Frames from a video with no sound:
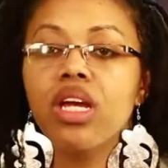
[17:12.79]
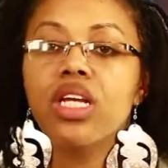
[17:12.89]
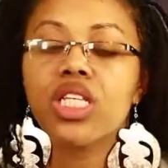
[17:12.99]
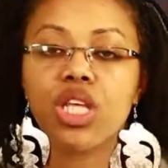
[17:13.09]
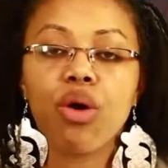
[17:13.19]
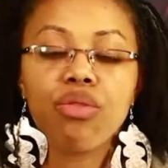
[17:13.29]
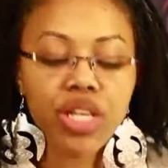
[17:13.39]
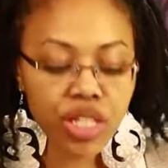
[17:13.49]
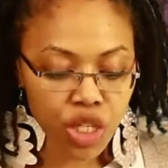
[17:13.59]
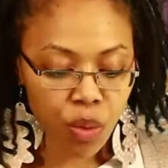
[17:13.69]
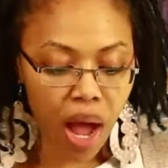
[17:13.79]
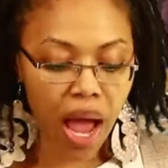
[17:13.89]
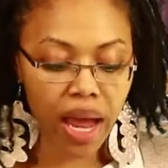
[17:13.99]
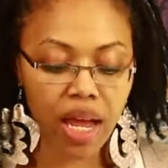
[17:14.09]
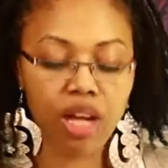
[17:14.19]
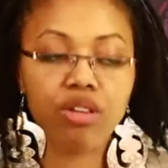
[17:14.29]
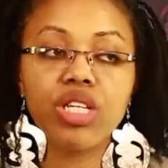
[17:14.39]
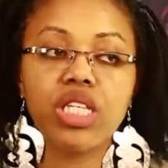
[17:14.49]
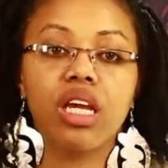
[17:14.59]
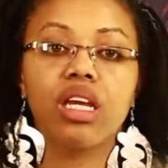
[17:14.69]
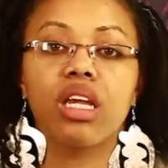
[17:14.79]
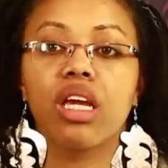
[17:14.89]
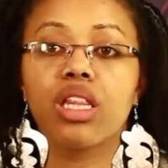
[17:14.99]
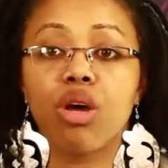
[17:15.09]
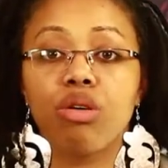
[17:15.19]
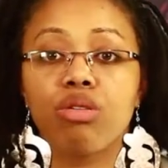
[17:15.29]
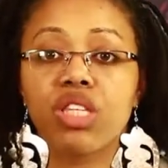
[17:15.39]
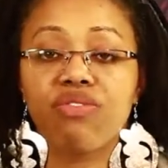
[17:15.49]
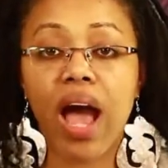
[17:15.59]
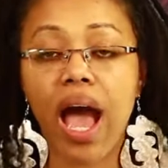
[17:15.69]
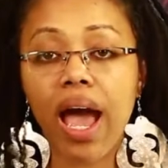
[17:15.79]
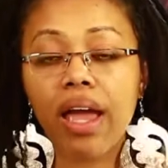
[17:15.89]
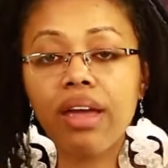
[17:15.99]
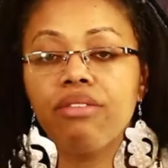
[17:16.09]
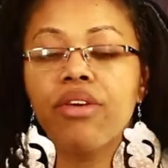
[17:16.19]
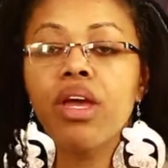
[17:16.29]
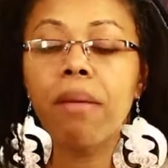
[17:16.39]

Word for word: So this is why understanding those five